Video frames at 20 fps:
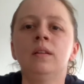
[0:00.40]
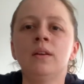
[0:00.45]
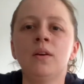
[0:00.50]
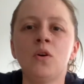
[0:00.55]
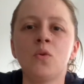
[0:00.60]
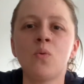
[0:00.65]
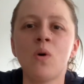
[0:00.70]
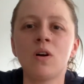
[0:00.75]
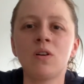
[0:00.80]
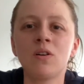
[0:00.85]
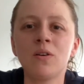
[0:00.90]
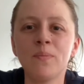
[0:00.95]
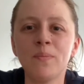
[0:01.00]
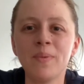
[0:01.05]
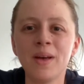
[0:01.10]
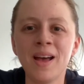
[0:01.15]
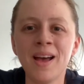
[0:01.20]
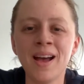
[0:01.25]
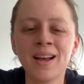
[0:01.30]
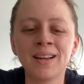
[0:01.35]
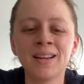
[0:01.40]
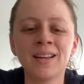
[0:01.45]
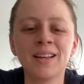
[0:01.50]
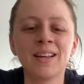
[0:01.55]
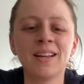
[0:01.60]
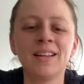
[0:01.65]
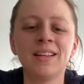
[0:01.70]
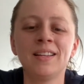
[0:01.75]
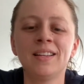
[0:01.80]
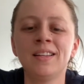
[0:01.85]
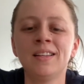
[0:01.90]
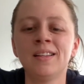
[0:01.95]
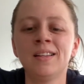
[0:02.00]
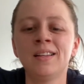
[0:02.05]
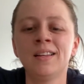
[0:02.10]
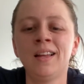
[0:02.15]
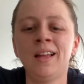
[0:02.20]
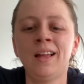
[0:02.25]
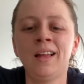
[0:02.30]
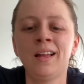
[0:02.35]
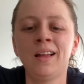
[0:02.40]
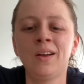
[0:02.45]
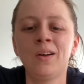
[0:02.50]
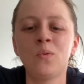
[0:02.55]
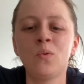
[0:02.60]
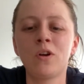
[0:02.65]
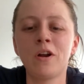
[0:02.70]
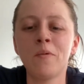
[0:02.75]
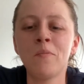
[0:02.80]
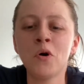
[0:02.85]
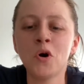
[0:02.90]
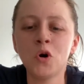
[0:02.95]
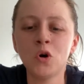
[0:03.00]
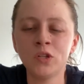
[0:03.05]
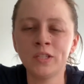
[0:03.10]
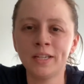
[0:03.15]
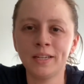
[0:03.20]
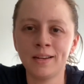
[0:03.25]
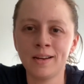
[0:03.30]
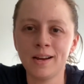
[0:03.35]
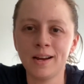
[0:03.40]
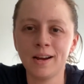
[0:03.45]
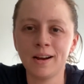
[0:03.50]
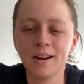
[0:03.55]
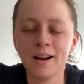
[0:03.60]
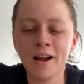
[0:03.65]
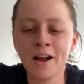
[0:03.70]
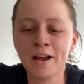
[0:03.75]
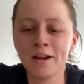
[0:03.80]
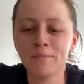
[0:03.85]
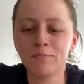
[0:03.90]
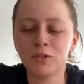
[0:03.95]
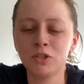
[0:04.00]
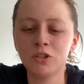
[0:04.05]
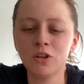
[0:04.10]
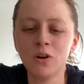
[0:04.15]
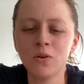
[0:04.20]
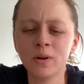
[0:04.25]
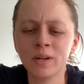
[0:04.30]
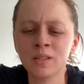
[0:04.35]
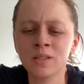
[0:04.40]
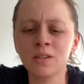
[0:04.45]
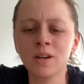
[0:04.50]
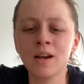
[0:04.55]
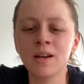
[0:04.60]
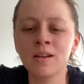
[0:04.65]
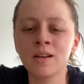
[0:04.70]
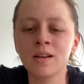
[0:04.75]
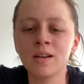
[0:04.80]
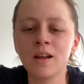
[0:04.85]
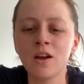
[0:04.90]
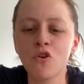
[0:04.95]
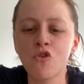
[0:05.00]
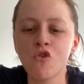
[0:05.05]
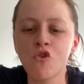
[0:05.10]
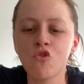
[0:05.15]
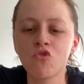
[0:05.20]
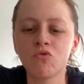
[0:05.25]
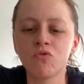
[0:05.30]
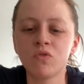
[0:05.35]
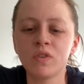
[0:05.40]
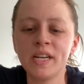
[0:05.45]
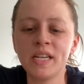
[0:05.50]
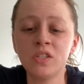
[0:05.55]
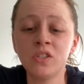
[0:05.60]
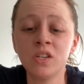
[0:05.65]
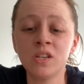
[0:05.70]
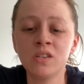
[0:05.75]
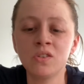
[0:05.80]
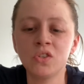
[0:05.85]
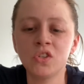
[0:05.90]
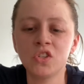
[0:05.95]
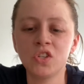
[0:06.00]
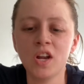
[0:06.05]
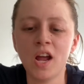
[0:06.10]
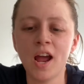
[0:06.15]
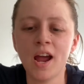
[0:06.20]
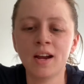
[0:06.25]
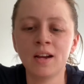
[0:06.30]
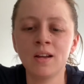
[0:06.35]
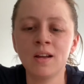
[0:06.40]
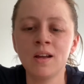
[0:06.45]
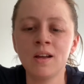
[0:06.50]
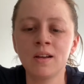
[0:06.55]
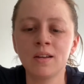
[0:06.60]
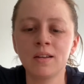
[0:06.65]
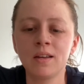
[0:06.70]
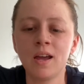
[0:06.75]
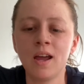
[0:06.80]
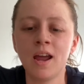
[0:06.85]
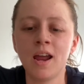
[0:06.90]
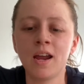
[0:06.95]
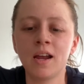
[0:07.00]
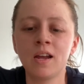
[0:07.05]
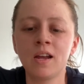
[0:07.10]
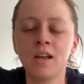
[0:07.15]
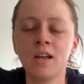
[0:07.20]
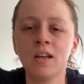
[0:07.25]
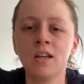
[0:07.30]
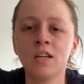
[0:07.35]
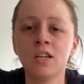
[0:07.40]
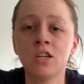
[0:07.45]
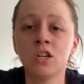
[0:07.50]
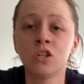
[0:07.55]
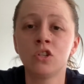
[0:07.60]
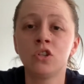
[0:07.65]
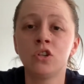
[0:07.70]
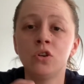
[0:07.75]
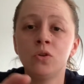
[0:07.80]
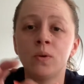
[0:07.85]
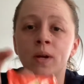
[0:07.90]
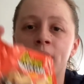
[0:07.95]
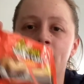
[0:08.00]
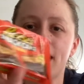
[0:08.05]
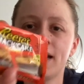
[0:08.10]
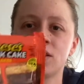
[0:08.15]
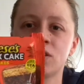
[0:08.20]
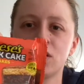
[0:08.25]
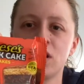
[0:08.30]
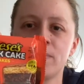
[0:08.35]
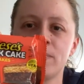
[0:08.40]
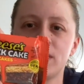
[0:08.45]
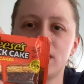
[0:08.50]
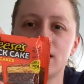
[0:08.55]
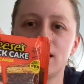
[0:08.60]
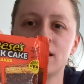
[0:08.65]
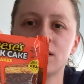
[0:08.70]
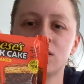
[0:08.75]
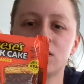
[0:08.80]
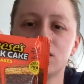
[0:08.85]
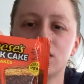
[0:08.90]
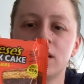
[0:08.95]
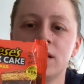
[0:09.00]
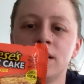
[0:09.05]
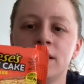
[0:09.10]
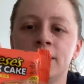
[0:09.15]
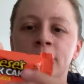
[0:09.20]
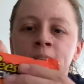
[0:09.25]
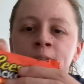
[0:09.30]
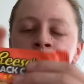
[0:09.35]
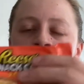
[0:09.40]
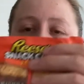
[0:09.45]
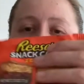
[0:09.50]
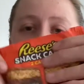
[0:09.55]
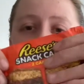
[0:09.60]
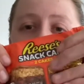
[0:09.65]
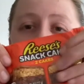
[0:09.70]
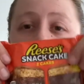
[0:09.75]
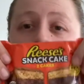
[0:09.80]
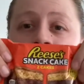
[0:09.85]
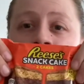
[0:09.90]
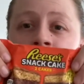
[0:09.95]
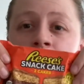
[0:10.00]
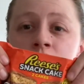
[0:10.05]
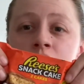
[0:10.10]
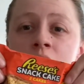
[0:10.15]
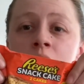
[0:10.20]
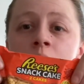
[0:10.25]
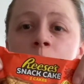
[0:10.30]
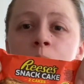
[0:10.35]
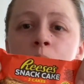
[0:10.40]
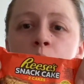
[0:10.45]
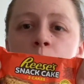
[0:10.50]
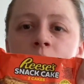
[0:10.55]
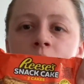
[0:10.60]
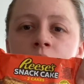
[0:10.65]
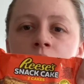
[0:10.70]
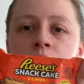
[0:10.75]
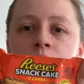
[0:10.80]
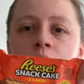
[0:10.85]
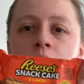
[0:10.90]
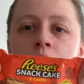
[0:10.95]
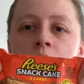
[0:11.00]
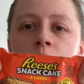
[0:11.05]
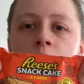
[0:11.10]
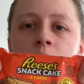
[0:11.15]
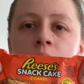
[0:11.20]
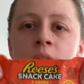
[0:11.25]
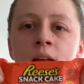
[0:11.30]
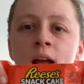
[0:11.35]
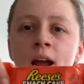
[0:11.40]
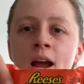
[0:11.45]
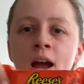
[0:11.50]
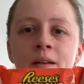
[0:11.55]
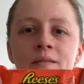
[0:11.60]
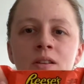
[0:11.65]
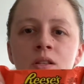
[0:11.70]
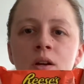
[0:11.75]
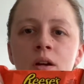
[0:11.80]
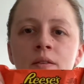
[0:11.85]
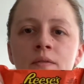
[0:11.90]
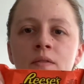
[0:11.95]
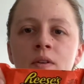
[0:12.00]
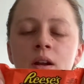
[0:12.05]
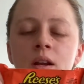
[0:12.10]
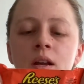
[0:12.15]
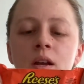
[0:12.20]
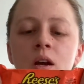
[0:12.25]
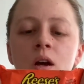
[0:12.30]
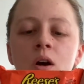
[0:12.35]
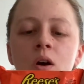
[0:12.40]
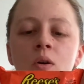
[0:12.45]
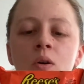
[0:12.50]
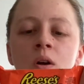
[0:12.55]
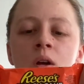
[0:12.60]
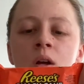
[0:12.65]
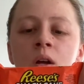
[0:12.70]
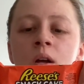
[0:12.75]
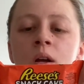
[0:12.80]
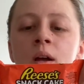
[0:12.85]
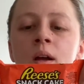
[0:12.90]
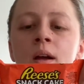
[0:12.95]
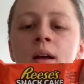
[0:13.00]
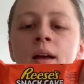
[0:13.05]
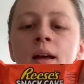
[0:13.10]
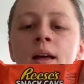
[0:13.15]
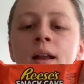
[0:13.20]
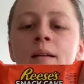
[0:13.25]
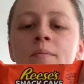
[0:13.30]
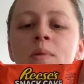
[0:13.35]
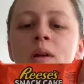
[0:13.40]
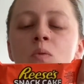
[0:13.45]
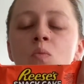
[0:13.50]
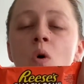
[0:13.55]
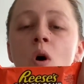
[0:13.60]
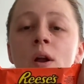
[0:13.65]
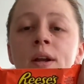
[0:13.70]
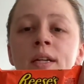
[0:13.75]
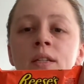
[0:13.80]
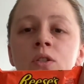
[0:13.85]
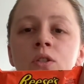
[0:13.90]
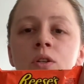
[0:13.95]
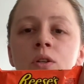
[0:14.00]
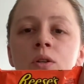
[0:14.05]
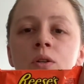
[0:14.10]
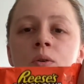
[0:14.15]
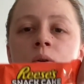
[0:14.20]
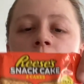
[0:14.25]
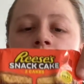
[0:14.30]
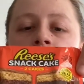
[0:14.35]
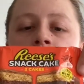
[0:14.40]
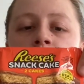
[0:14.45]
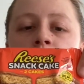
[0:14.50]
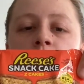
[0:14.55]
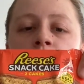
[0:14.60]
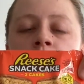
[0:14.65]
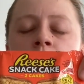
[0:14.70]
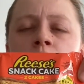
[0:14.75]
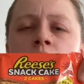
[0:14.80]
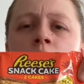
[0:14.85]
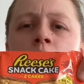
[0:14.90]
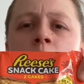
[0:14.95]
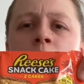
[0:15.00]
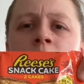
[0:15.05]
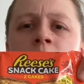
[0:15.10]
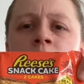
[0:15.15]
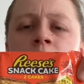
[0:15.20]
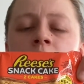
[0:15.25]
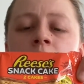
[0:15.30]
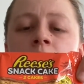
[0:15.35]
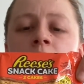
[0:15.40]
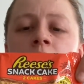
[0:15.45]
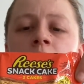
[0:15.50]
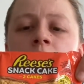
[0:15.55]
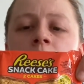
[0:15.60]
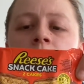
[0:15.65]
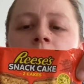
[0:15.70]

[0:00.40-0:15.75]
welcome back. What I'm holding here, I am so excited. Reese's Snack Cake. Two cakes come in this. I got this a couple weeks ago and I haven't done a video and I've been wanting to and I'm so excited.